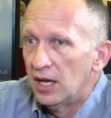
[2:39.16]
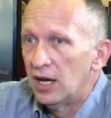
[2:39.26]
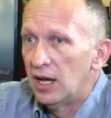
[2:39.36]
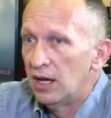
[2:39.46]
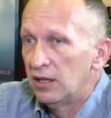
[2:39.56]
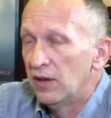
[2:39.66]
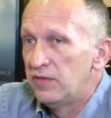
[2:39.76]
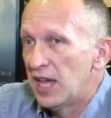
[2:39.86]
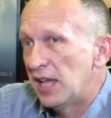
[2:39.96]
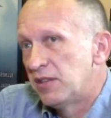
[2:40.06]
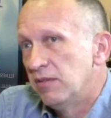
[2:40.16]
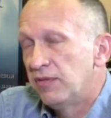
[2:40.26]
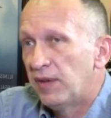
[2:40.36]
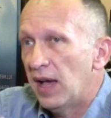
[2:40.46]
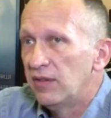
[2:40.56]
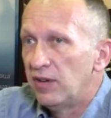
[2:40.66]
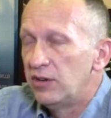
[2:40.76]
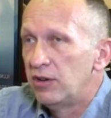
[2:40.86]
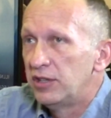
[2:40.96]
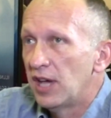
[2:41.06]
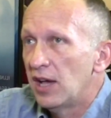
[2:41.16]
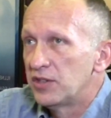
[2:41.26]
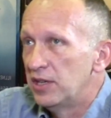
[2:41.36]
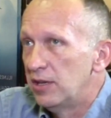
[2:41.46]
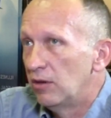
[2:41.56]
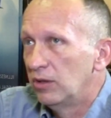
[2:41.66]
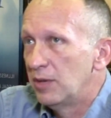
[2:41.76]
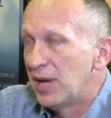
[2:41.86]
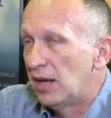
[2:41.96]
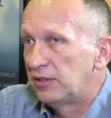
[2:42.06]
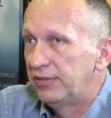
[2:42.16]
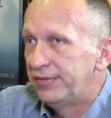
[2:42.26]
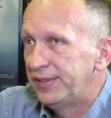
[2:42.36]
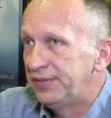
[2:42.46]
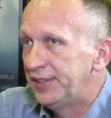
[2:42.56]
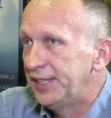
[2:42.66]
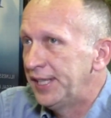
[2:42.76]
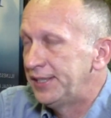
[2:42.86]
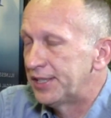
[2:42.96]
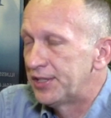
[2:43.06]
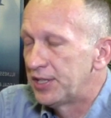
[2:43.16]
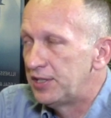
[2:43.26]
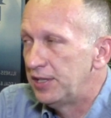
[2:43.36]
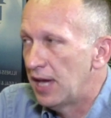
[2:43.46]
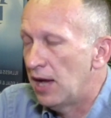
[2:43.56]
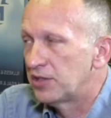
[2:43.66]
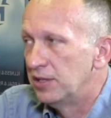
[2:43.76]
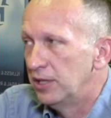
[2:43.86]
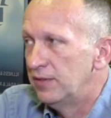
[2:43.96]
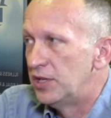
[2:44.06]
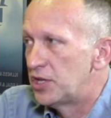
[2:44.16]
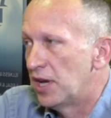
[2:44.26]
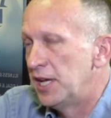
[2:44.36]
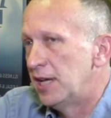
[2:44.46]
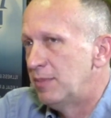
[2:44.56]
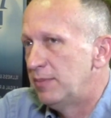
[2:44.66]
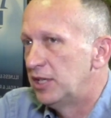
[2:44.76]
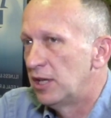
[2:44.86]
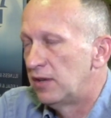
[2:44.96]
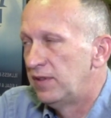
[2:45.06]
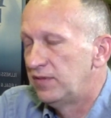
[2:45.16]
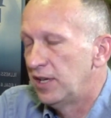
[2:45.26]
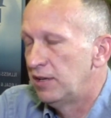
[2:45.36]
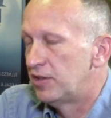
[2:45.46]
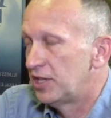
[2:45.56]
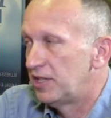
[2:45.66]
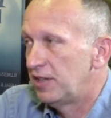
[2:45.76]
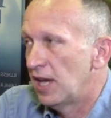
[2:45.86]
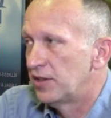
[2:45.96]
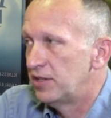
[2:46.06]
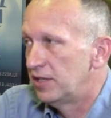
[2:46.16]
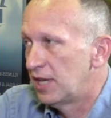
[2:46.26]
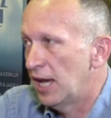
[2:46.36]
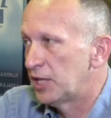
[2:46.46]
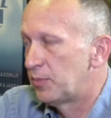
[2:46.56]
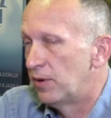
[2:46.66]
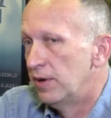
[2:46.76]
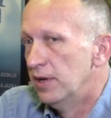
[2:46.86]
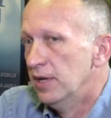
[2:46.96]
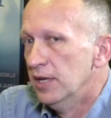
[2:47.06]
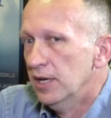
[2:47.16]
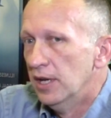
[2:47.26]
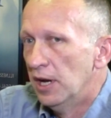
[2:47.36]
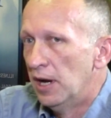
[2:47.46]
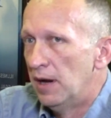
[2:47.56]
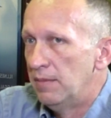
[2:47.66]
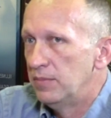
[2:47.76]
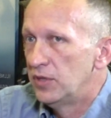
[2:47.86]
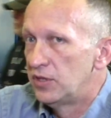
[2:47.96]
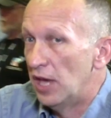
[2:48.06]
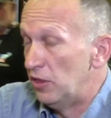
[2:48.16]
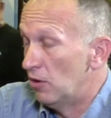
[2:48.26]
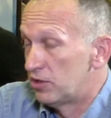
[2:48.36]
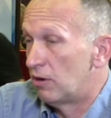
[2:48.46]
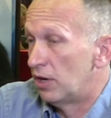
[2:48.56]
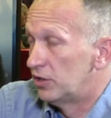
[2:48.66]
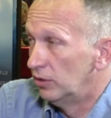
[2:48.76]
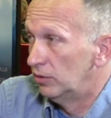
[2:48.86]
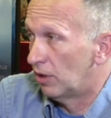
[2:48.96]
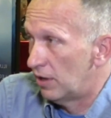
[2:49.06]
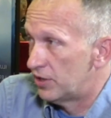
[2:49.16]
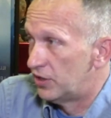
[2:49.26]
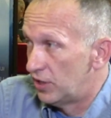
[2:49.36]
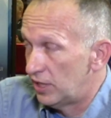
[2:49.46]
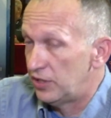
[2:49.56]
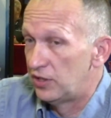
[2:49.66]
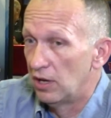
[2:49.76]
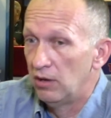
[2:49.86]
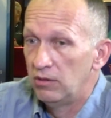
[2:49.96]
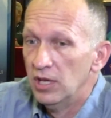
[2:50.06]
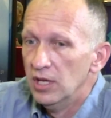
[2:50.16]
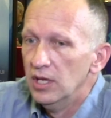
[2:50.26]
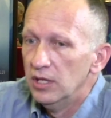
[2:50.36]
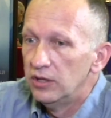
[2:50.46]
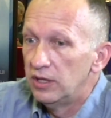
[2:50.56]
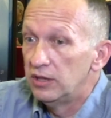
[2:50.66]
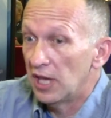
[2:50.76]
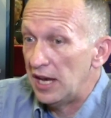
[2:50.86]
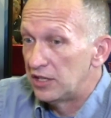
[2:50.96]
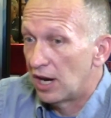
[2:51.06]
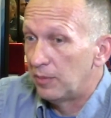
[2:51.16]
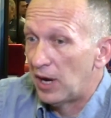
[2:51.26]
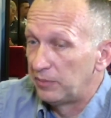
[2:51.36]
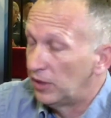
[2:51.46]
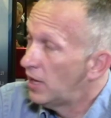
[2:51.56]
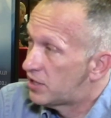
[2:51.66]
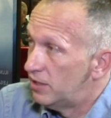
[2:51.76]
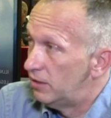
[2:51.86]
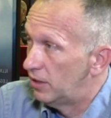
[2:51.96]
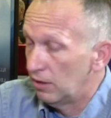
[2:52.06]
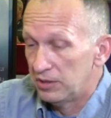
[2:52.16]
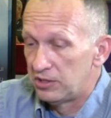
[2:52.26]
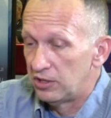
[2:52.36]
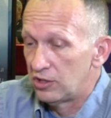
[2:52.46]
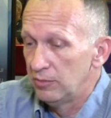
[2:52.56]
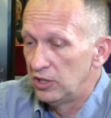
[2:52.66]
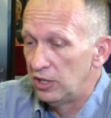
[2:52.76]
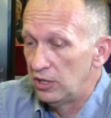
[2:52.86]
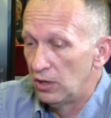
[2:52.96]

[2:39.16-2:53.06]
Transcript: Of that 500,000, only about 58 to 60,000 live in Cheyenne, maybe another 58 or 60,000 in Casper. And those are our two largest cities. So that entire population, though, is distributed